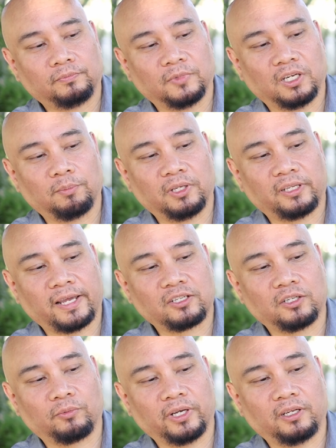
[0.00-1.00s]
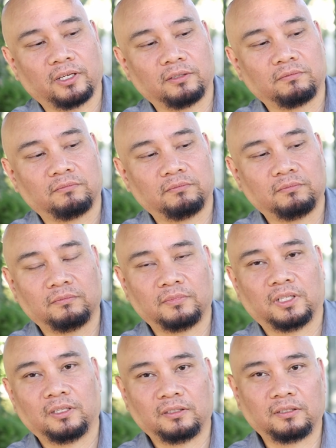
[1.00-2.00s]
And I'm gonna attach it right now
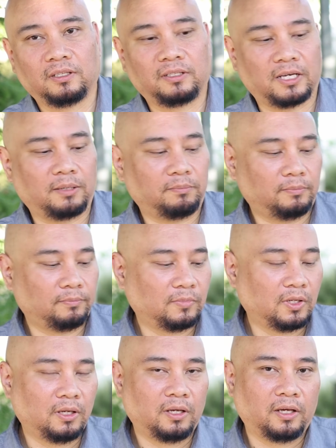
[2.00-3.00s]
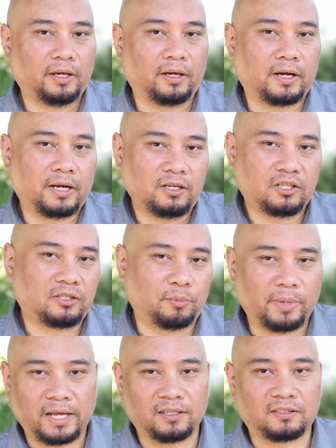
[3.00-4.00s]
to the top. And kind of just to
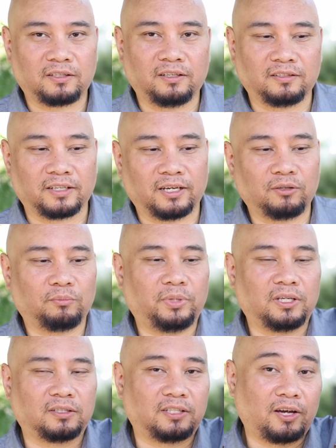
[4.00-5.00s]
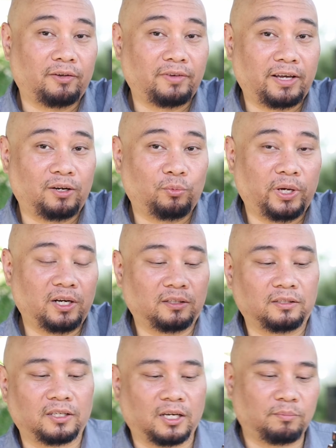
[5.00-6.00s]
balance things out, because now I've added weight on
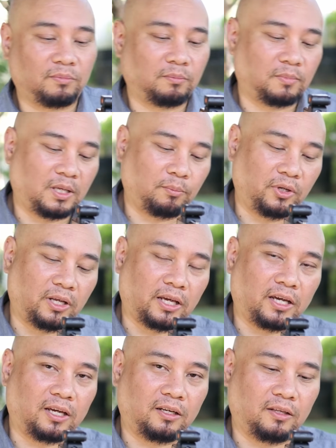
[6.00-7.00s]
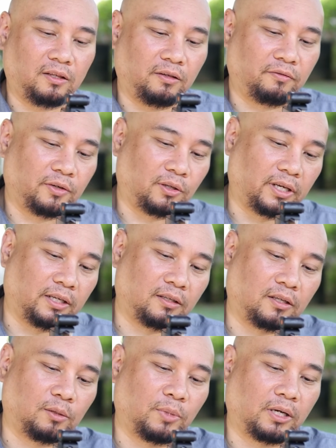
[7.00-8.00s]
the top, I'm gonna add the fill light
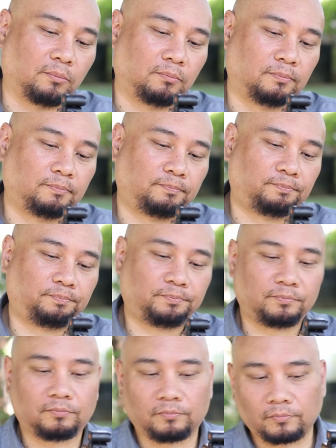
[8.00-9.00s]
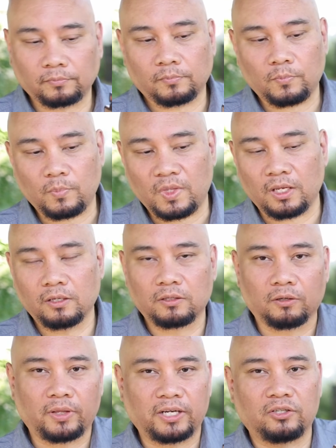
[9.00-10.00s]
on the bottom.
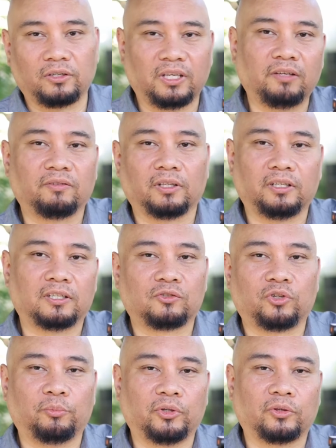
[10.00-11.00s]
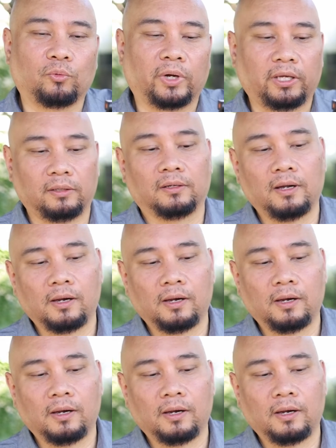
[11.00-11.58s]
So that should evenly distribute the weight.